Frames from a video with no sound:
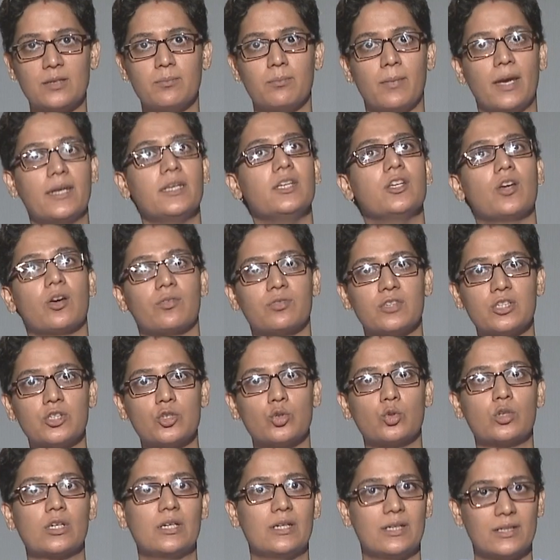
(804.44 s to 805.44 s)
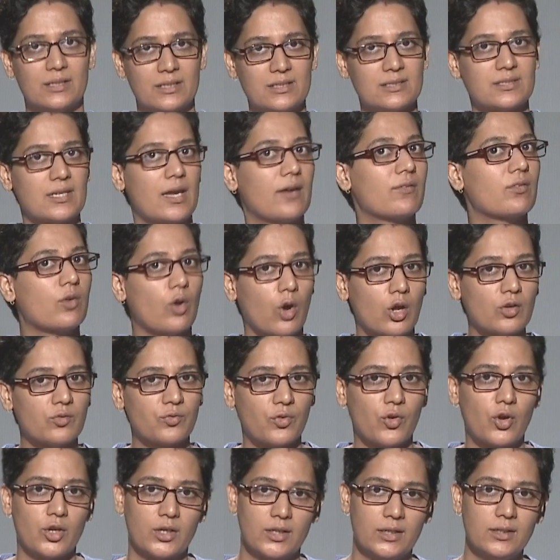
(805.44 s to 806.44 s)
many of the utilities have gone
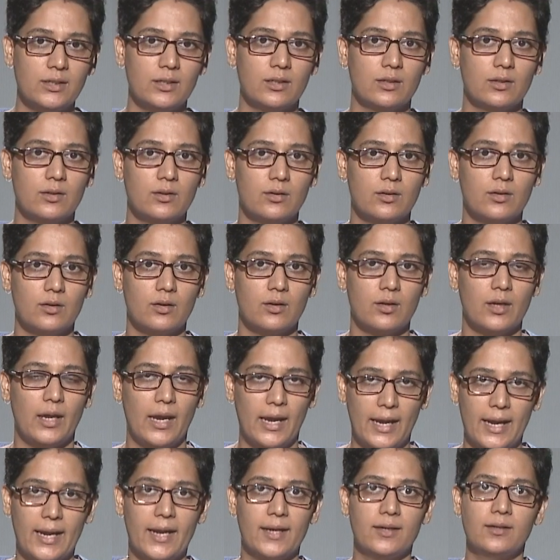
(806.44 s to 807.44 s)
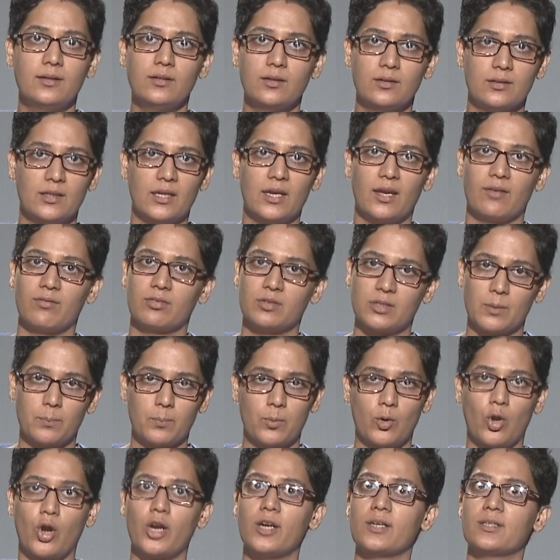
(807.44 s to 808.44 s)
for it and they have
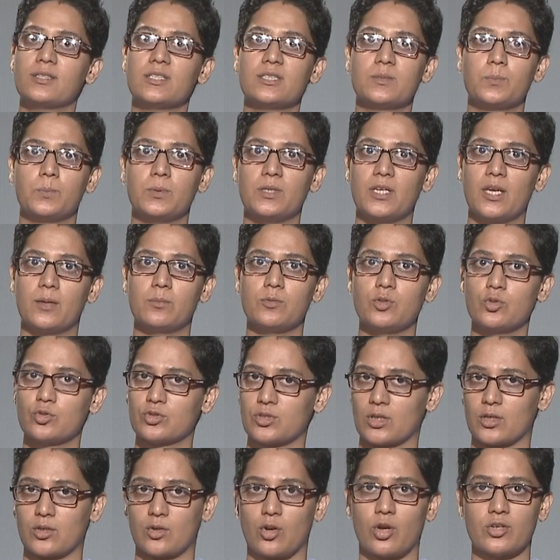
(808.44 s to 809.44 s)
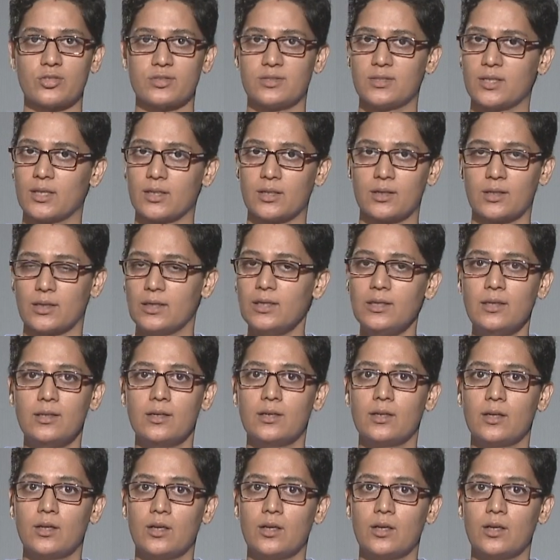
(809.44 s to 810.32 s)
deployed these PMUs across their grid,